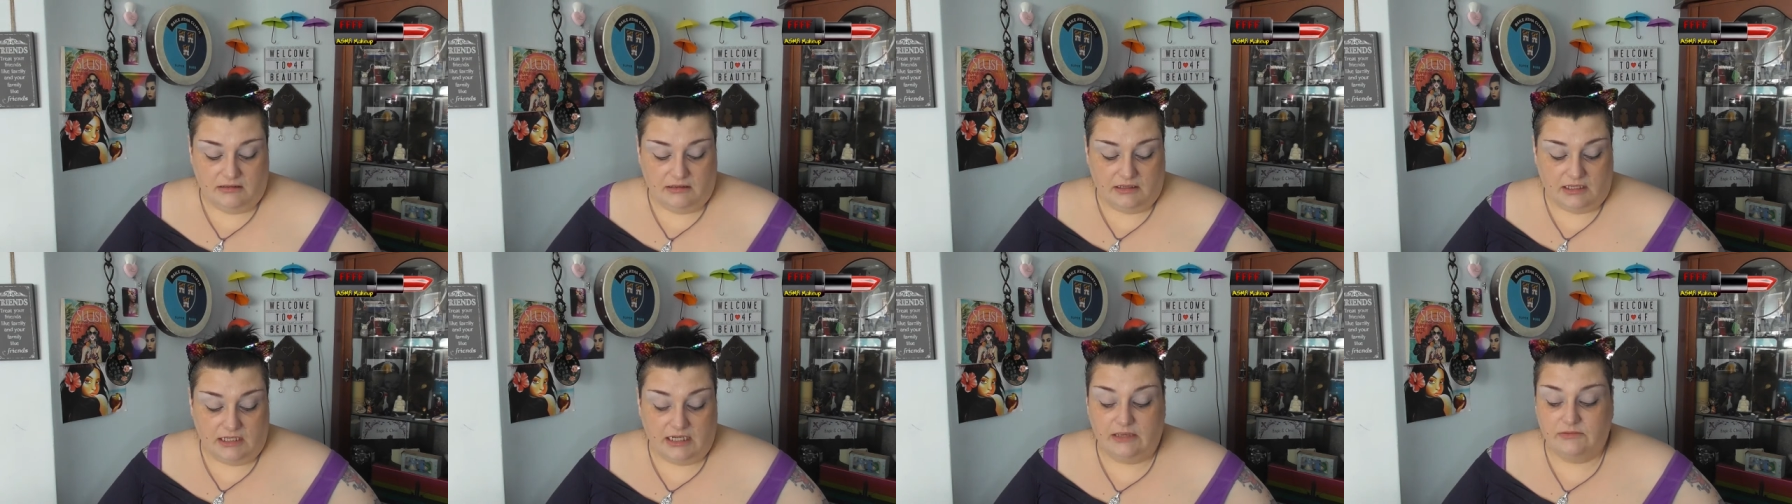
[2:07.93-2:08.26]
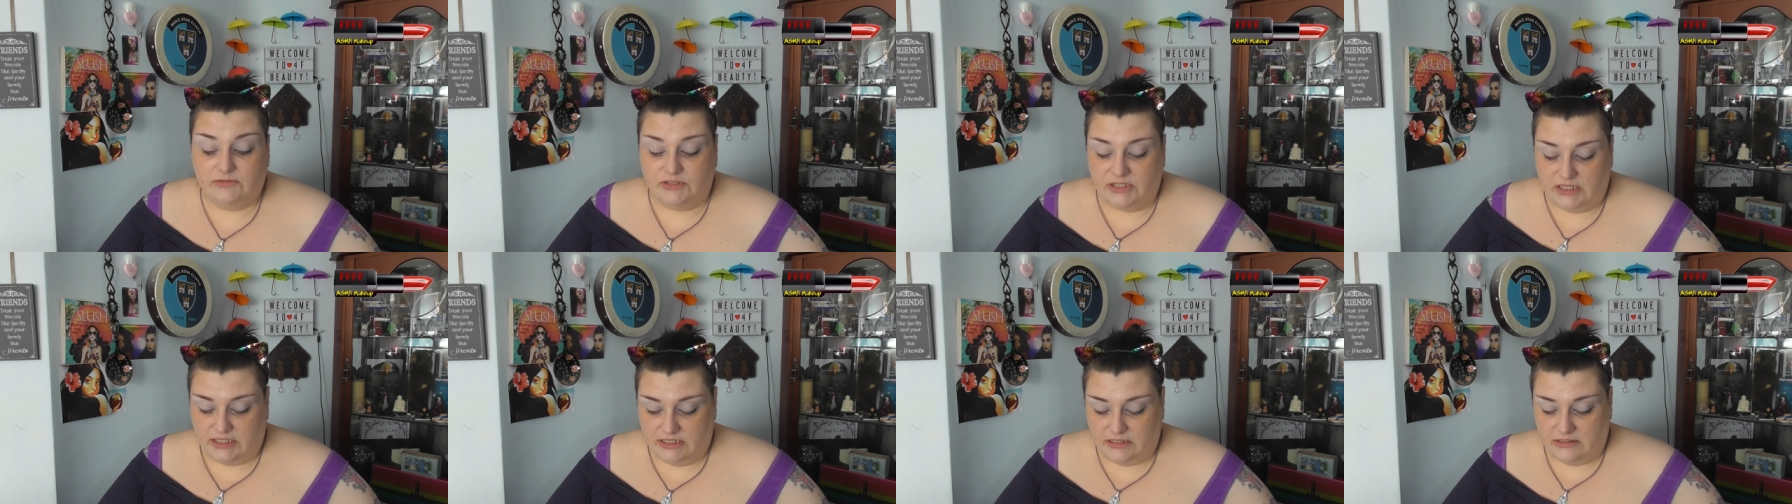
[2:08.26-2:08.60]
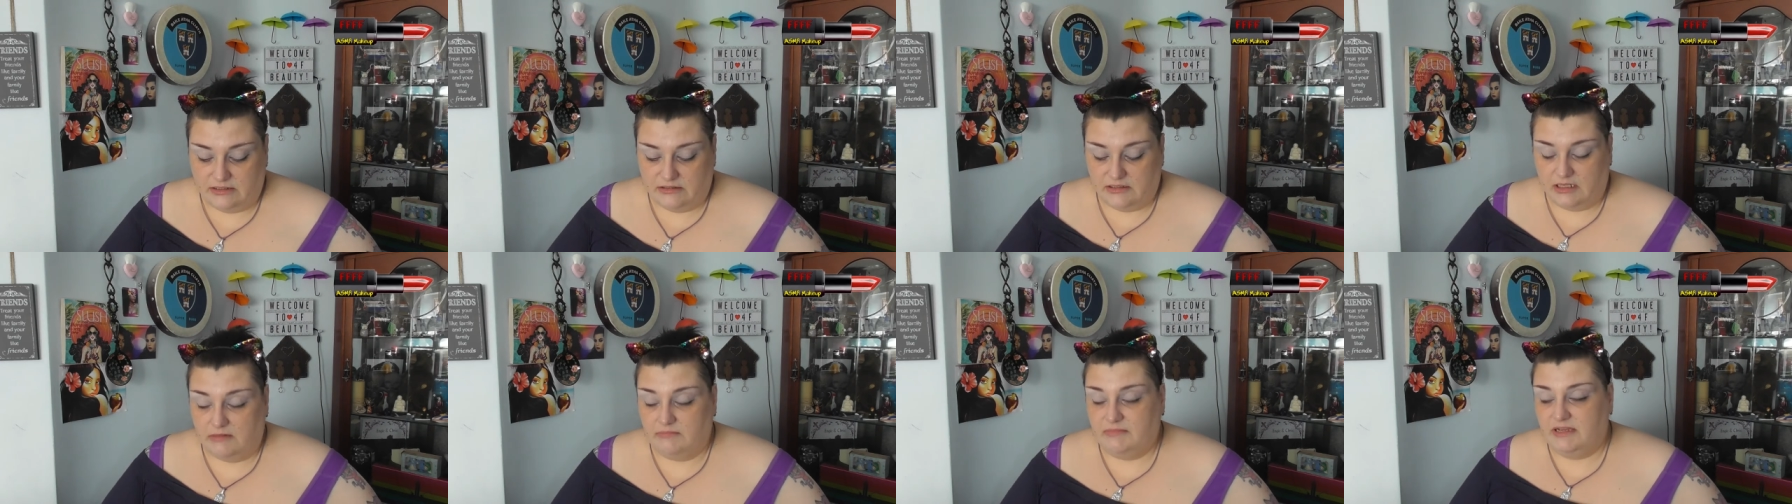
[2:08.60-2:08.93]
closing,
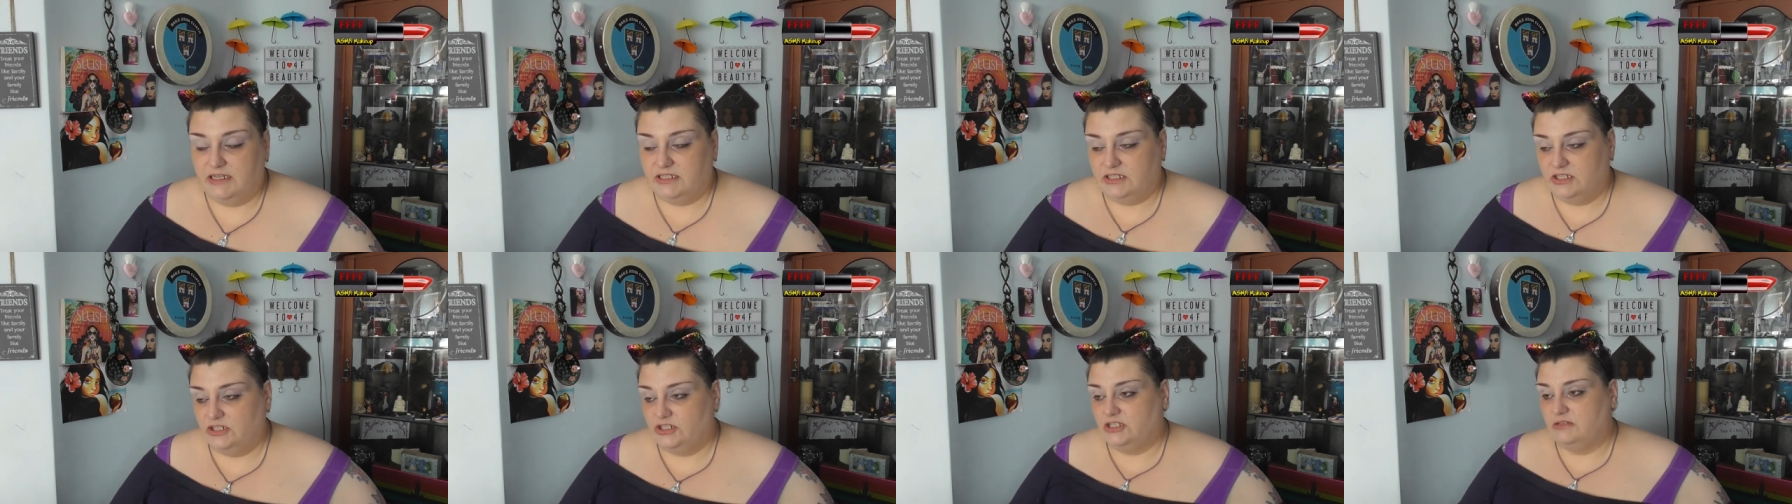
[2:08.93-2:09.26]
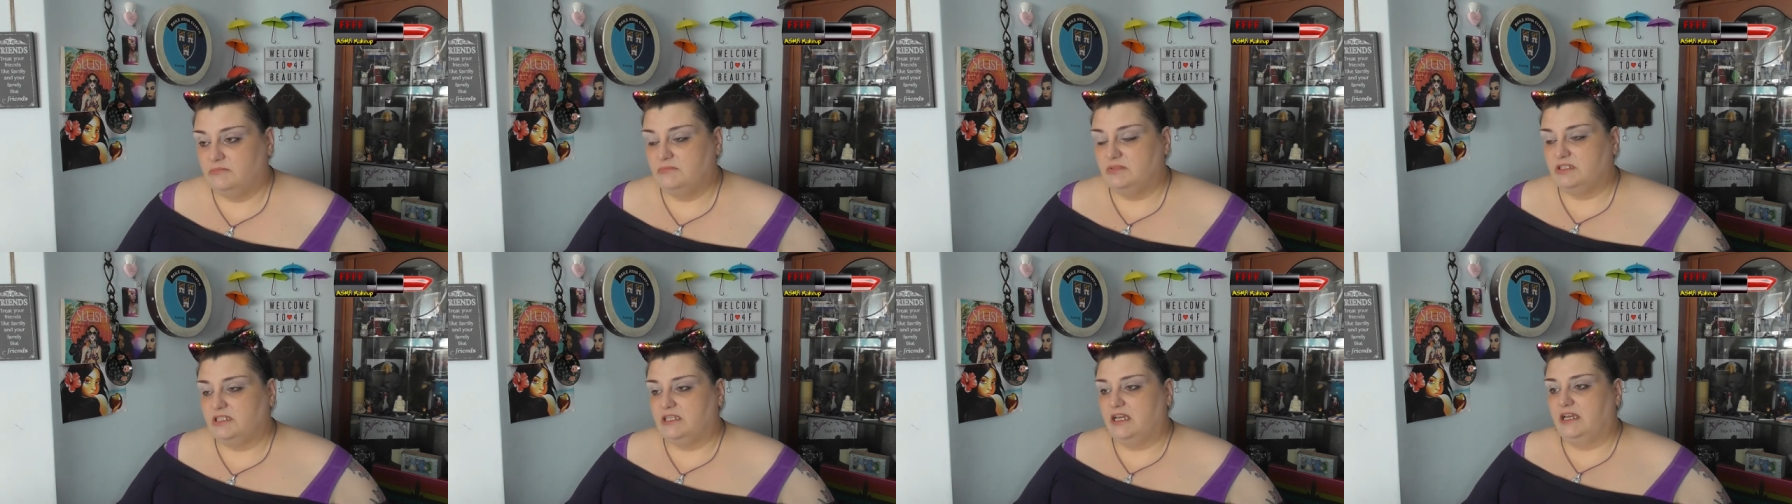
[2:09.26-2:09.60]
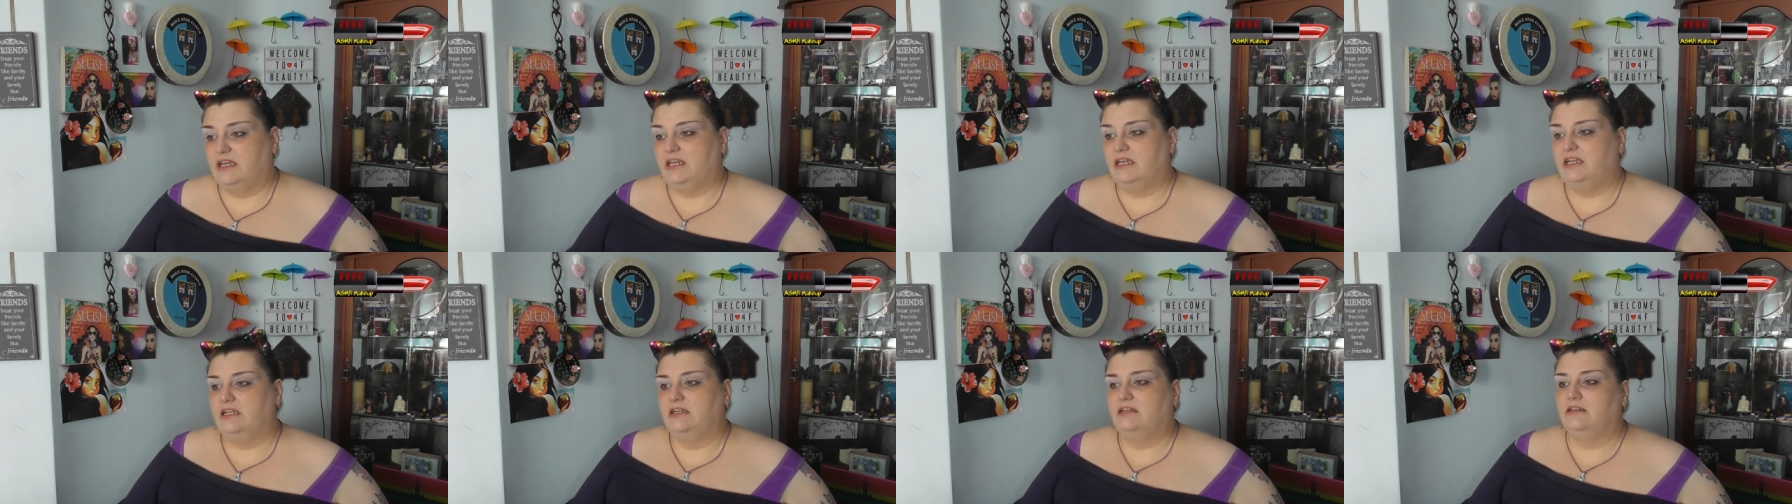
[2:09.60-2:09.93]
so I messaged them
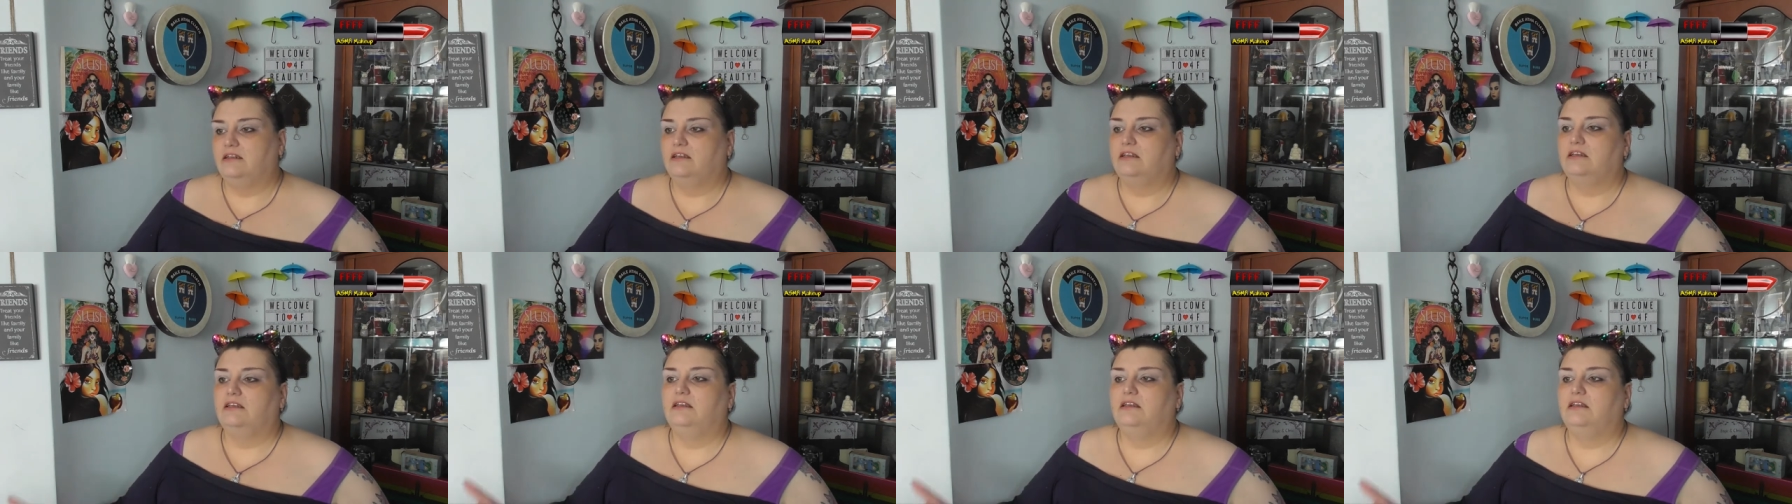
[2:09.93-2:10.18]
saying